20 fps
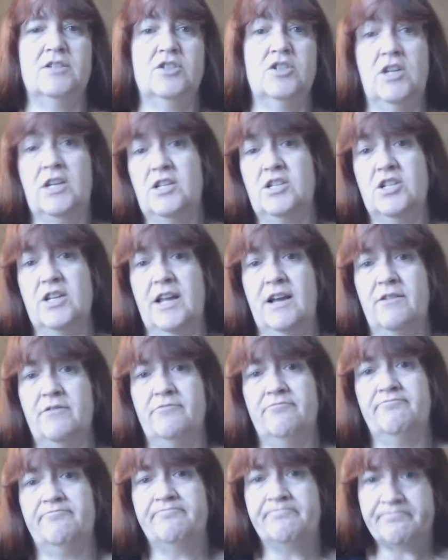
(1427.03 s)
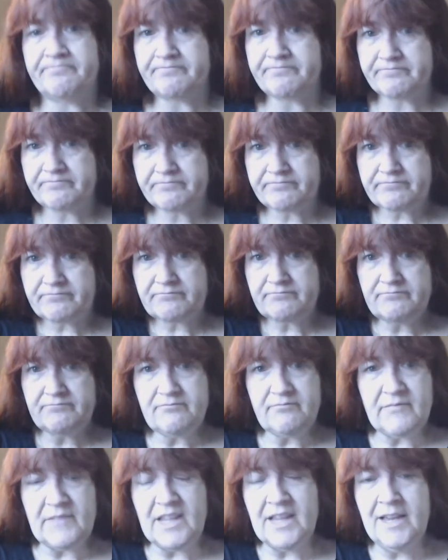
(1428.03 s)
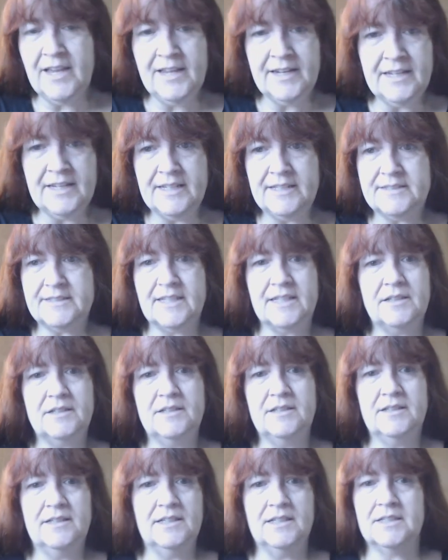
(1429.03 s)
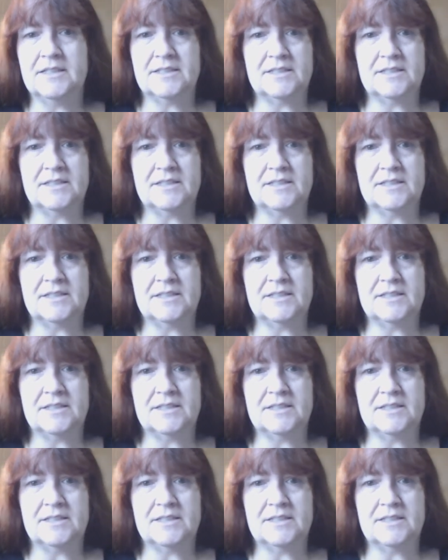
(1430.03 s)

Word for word: change it out. And he said it's